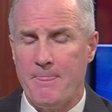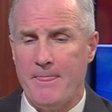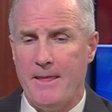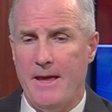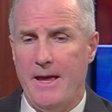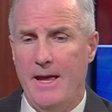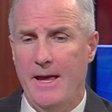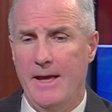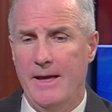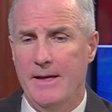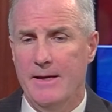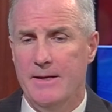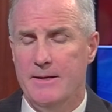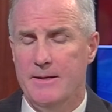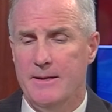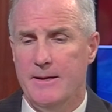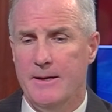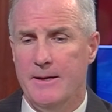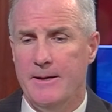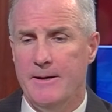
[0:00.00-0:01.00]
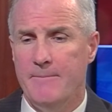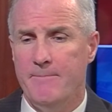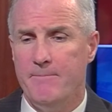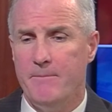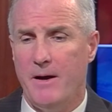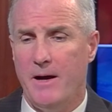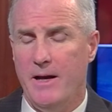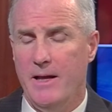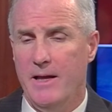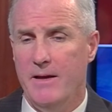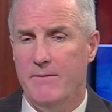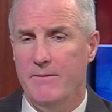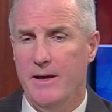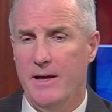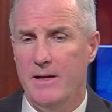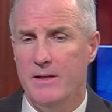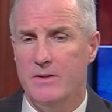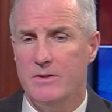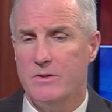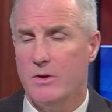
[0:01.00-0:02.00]
and I have
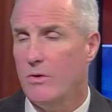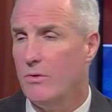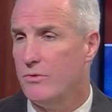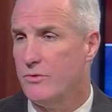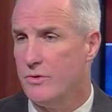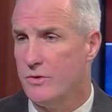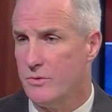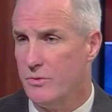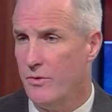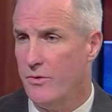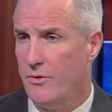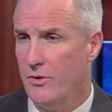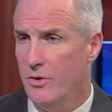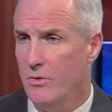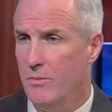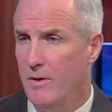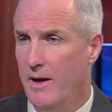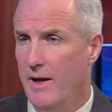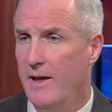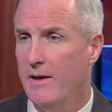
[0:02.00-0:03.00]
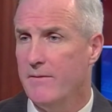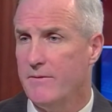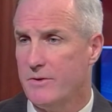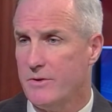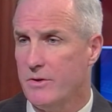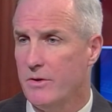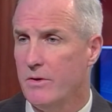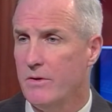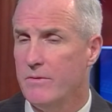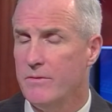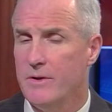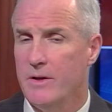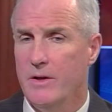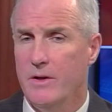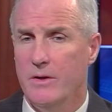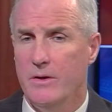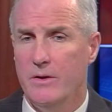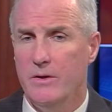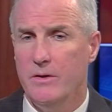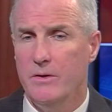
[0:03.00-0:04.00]
had soldiers with whom I have served
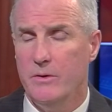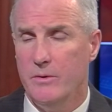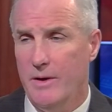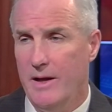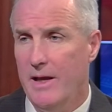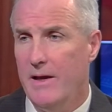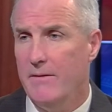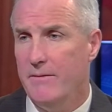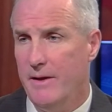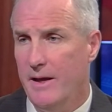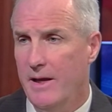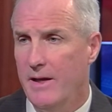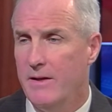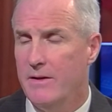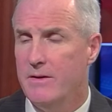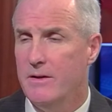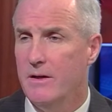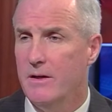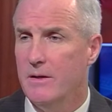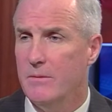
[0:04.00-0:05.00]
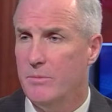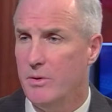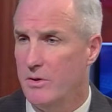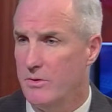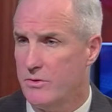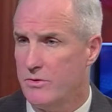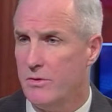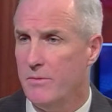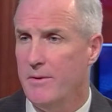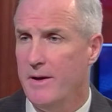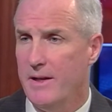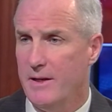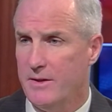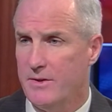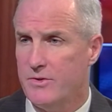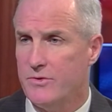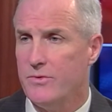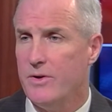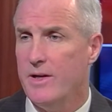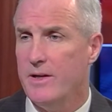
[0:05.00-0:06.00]
who have had post-traumatic
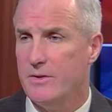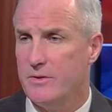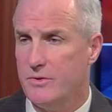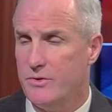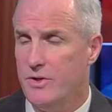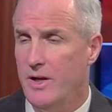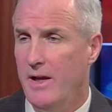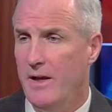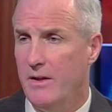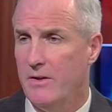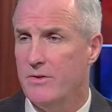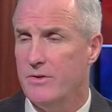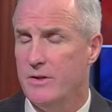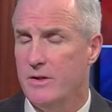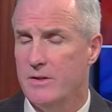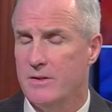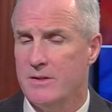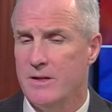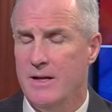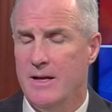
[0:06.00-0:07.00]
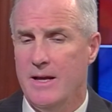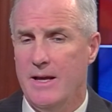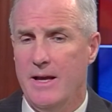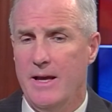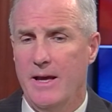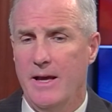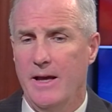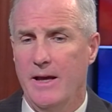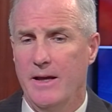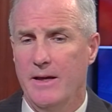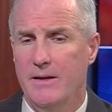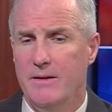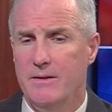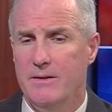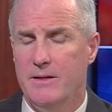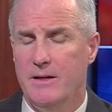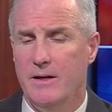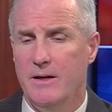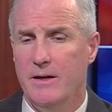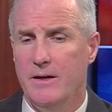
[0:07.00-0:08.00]
stress challenges.
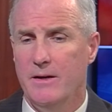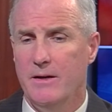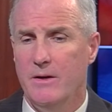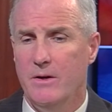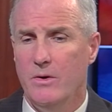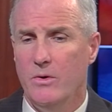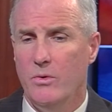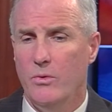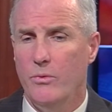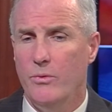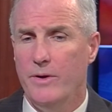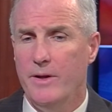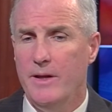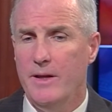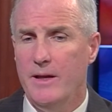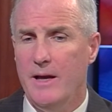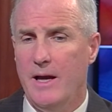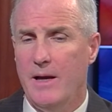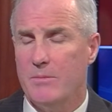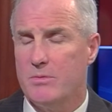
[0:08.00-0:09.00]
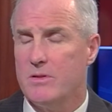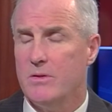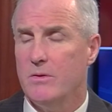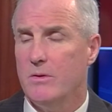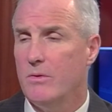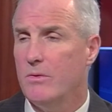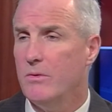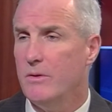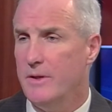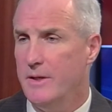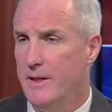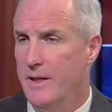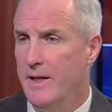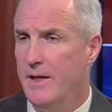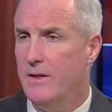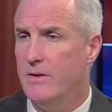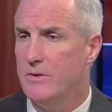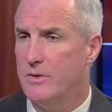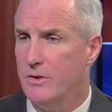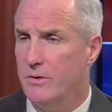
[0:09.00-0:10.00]
And we absolutely
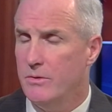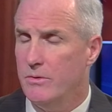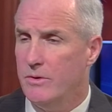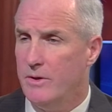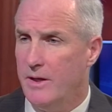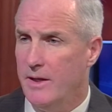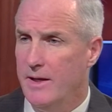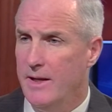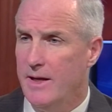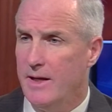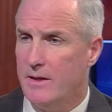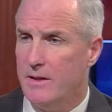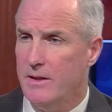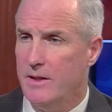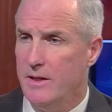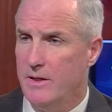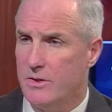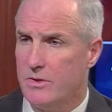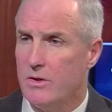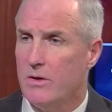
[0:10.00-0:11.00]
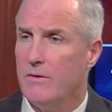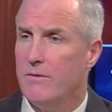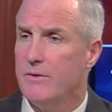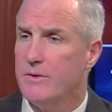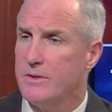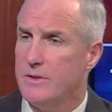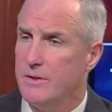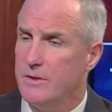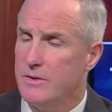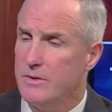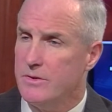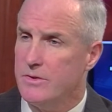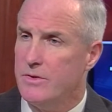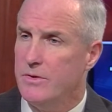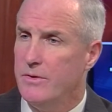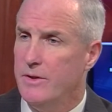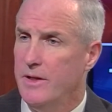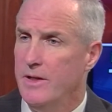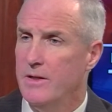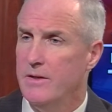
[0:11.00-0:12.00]
need to connect the services
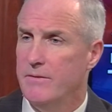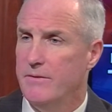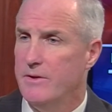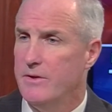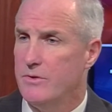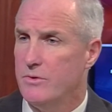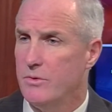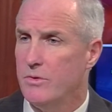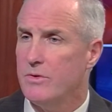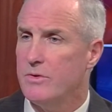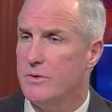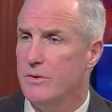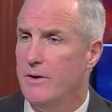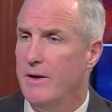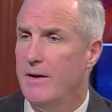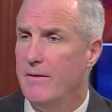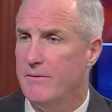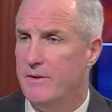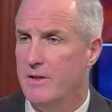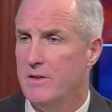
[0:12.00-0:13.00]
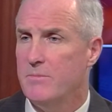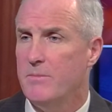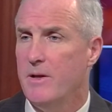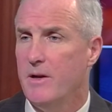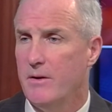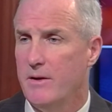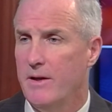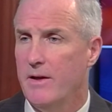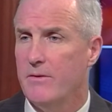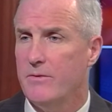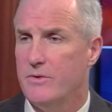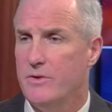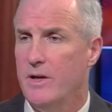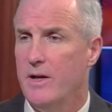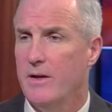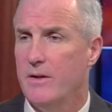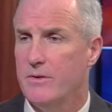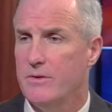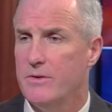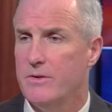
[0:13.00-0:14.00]
to the individuals who have these mental health
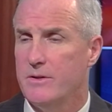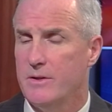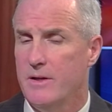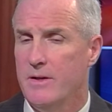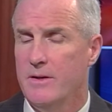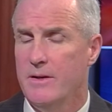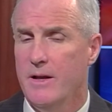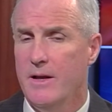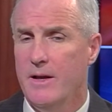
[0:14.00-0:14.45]
challenges. And